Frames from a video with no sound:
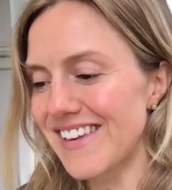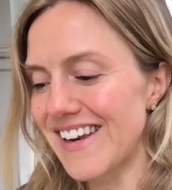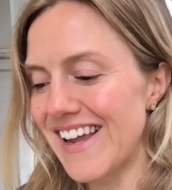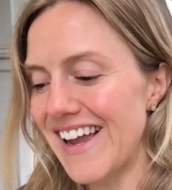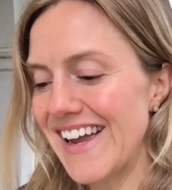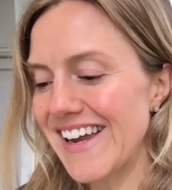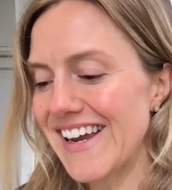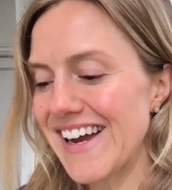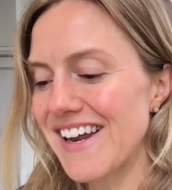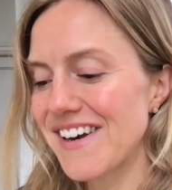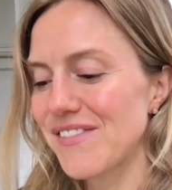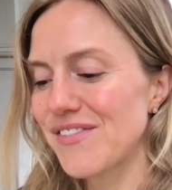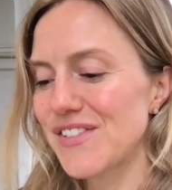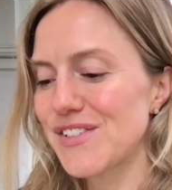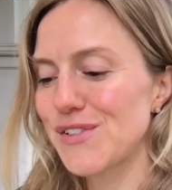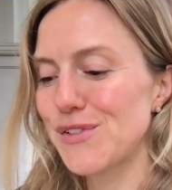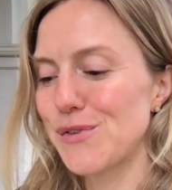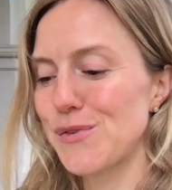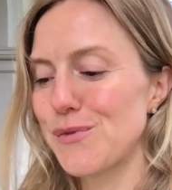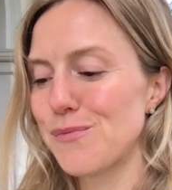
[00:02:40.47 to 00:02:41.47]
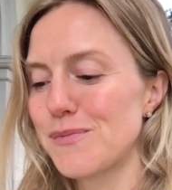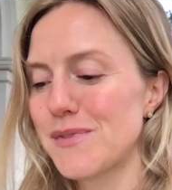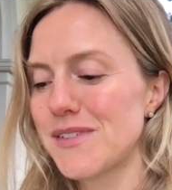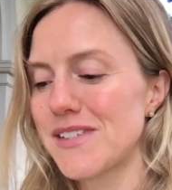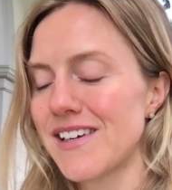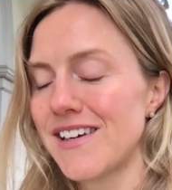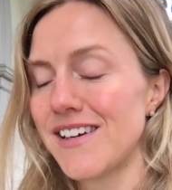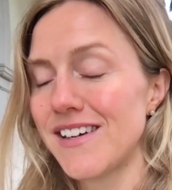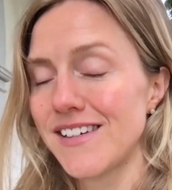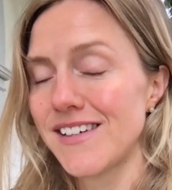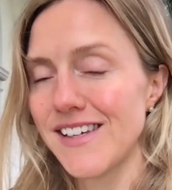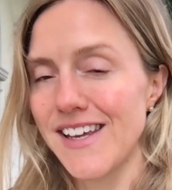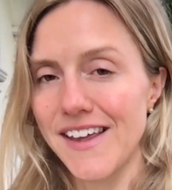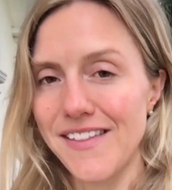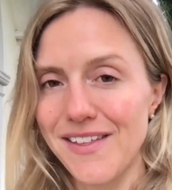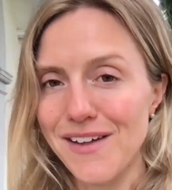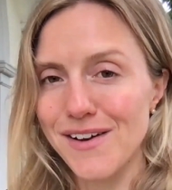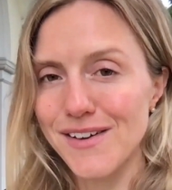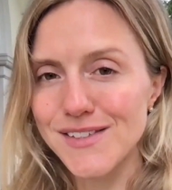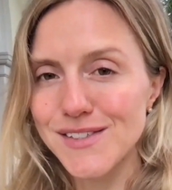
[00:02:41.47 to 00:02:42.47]
It kind of assumes, the
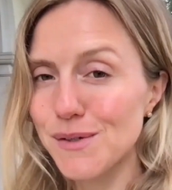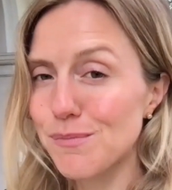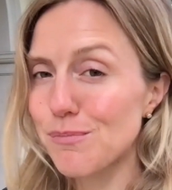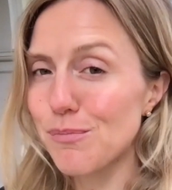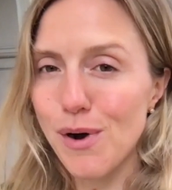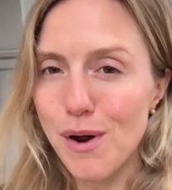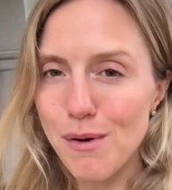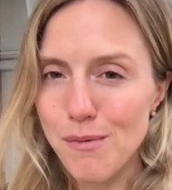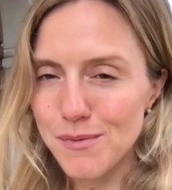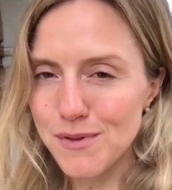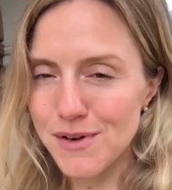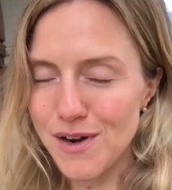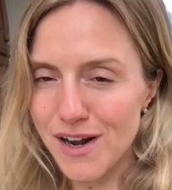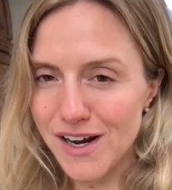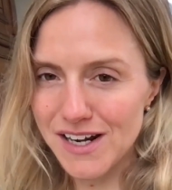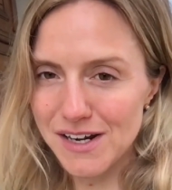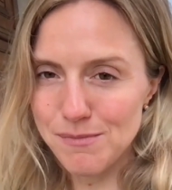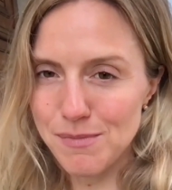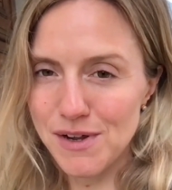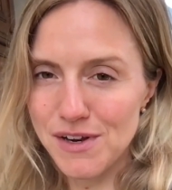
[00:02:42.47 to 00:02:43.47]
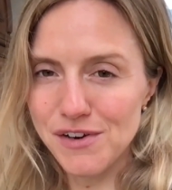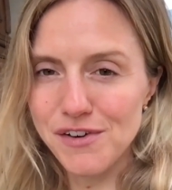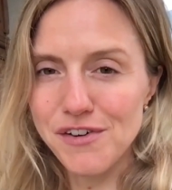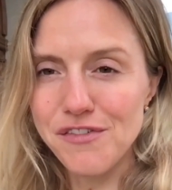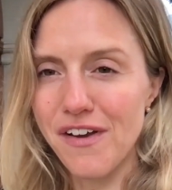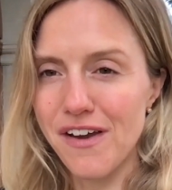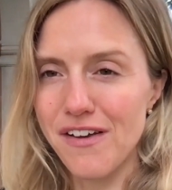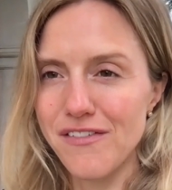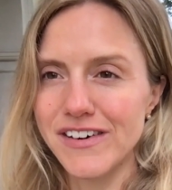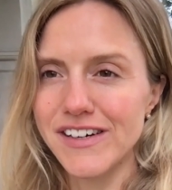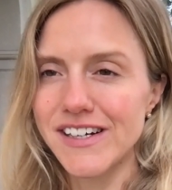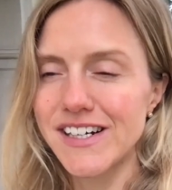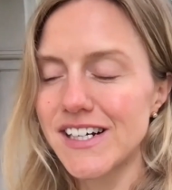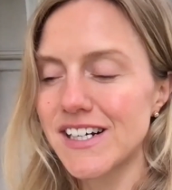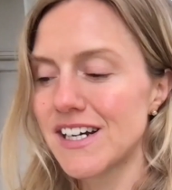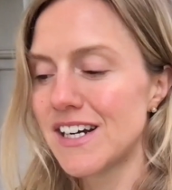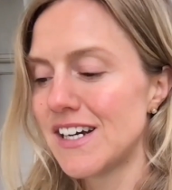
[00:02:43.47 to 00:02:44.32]
odds are probably not going to be in your favor,